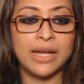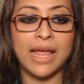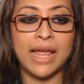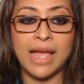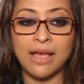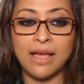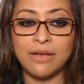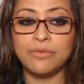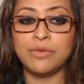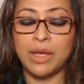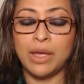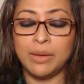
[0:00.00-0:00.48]

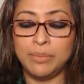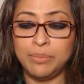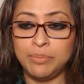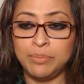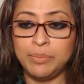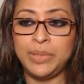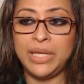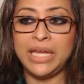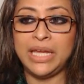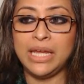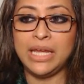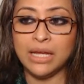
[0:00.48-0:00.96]

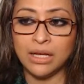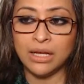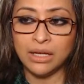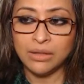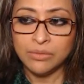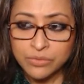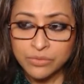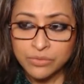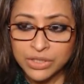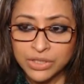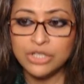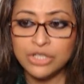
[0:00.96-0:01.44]
and be
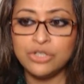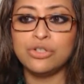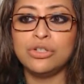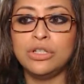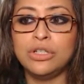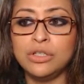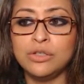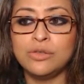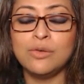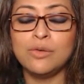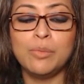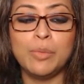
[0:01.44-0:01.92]
a
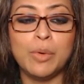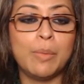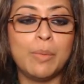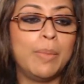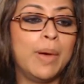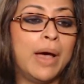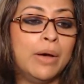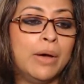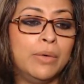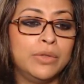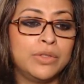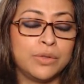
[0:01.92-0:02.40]
regional
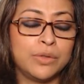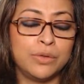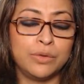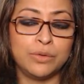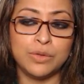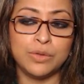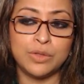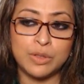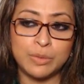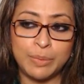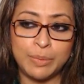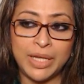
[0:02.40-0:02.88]
superpower, so
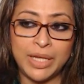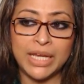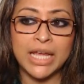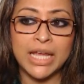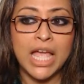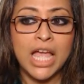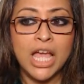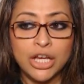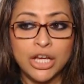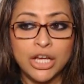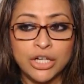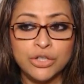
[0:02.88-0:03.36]
to
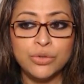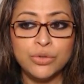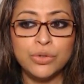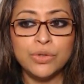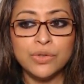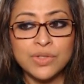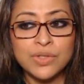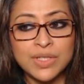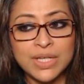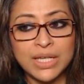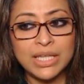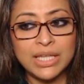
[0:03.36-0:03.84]
speak. Do
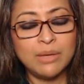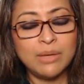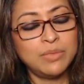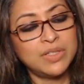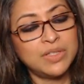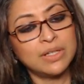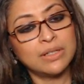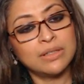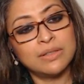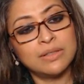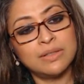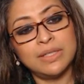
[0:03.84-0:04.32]
you see them
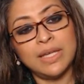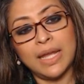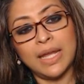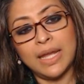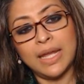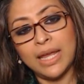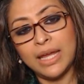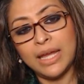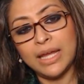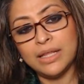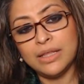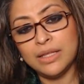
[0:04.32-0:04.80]

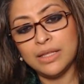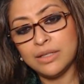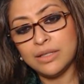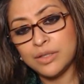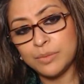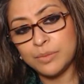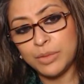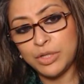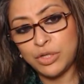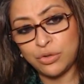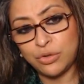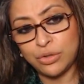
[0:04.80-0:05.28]
succeeding in
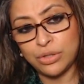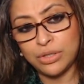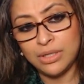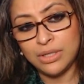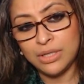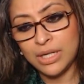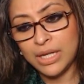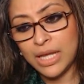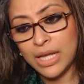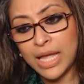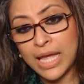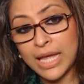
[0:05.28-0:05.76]
this mission,
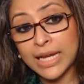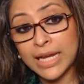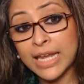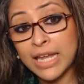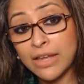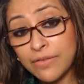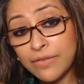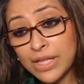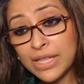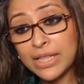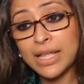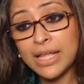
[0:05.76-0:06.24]

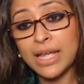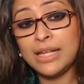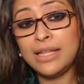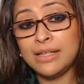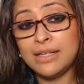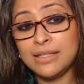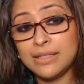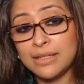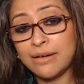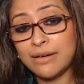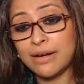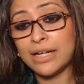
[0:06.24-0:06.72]
given that
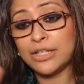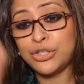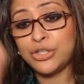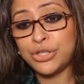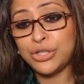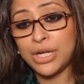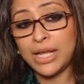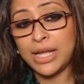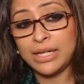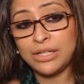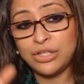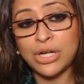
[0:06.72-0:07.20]
there's a
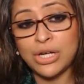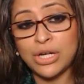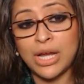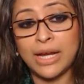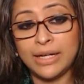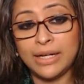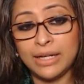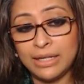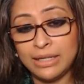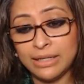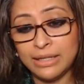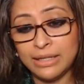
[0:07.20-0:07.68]
Russia and China